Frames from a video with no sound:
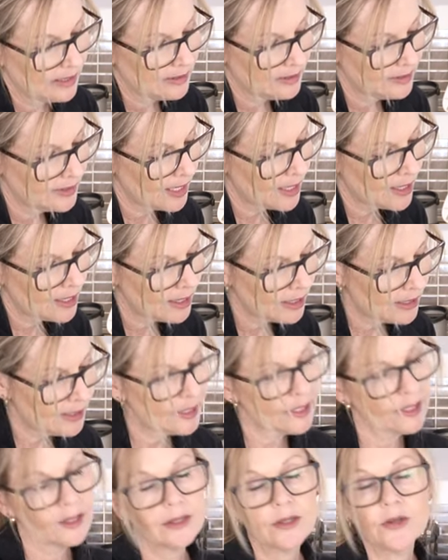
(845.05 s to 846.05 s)
Second
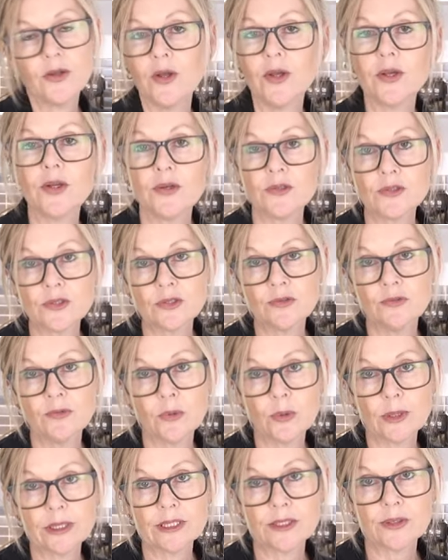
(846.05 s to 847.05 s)
click, it goes to
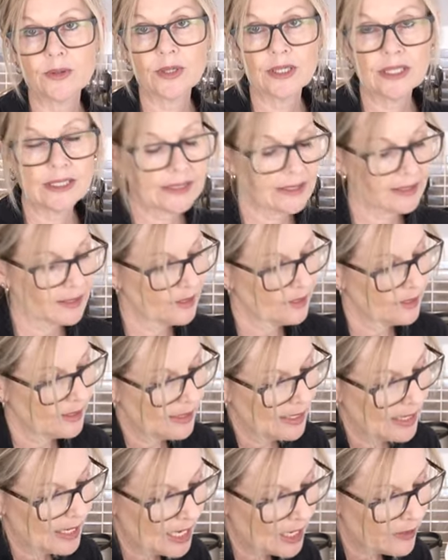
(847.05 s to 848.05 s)
forty degrees.
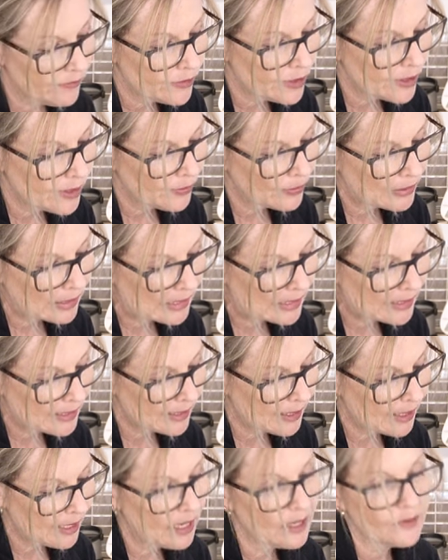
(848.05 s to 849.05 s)
Every
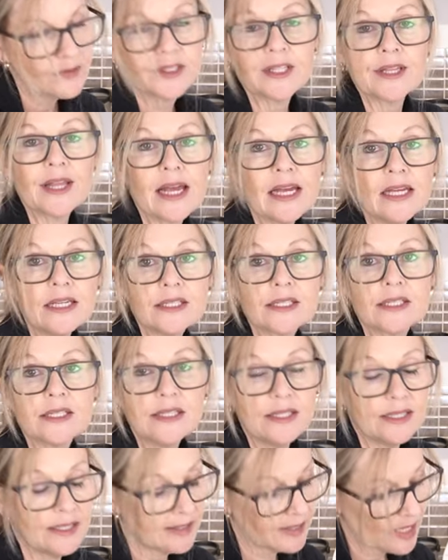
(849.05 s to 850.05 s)
click after that
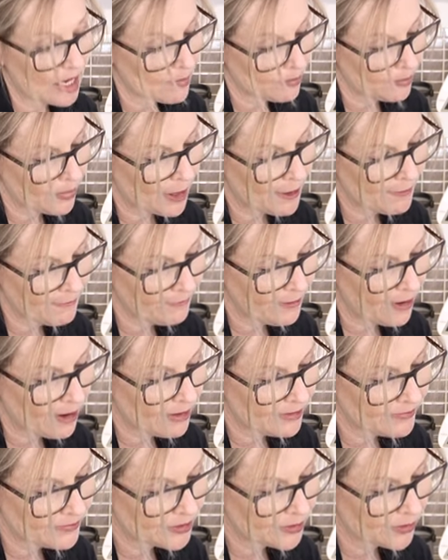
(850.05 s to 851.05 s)
is up by
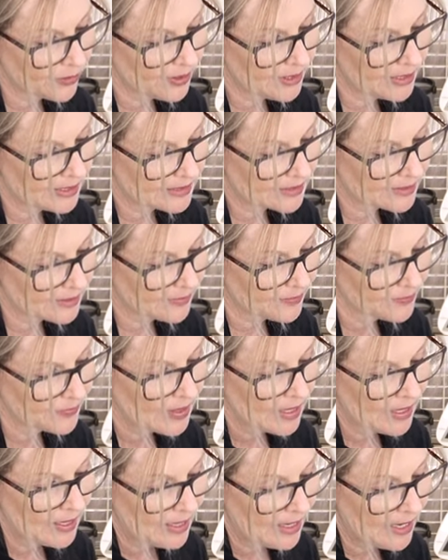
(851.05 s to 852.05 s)
five degrees.
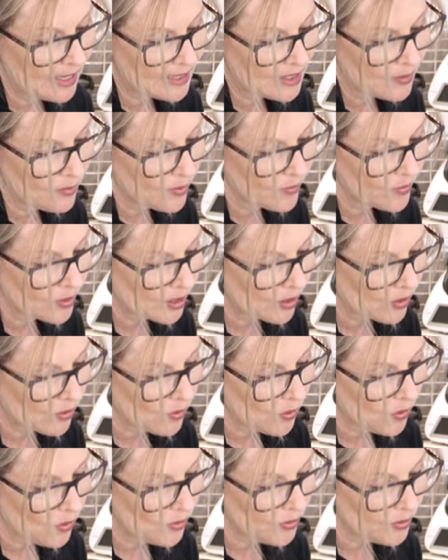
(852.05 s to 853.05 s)
And then when we go
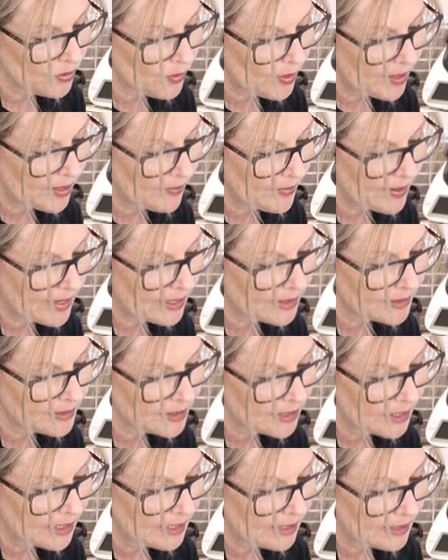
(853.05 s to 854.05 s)
all the way
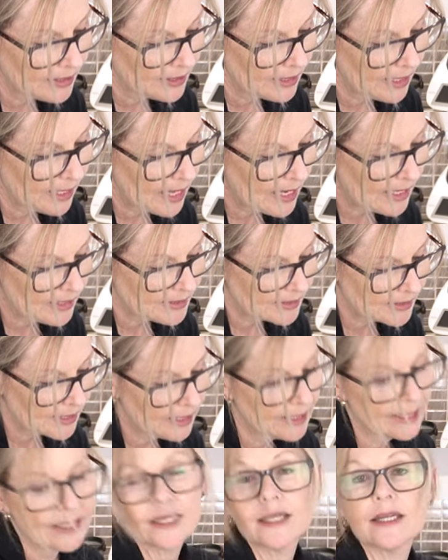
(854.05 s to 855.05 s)
around, the last
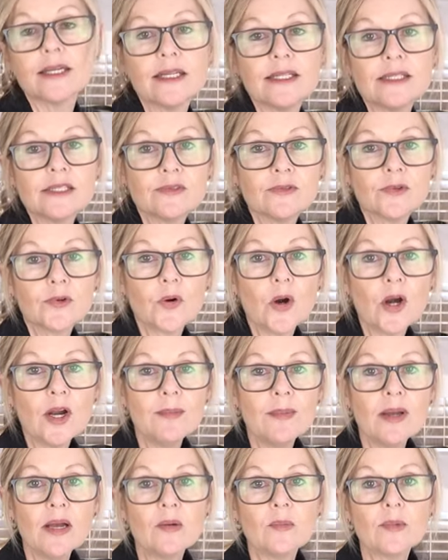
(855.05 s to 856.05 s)
click is
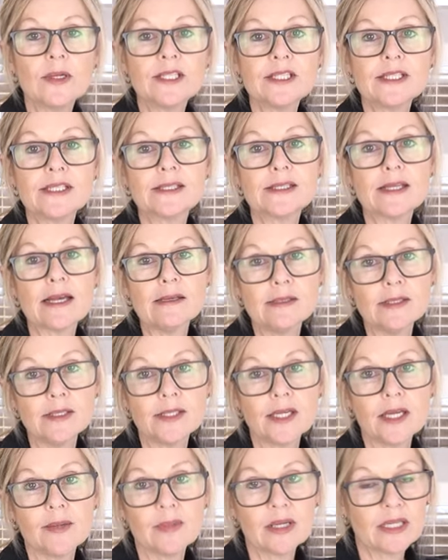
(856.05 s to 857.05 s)
Varoma, which is our
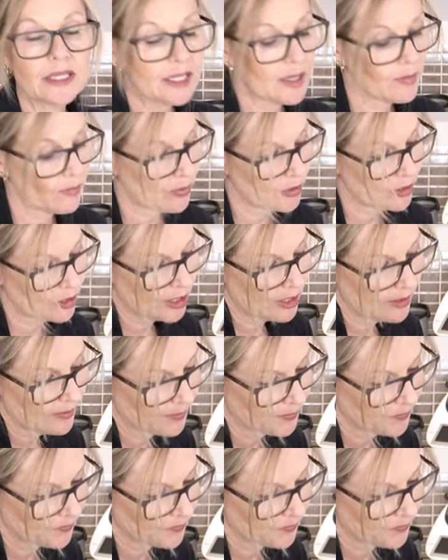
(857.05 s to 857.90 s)
steaming temperature.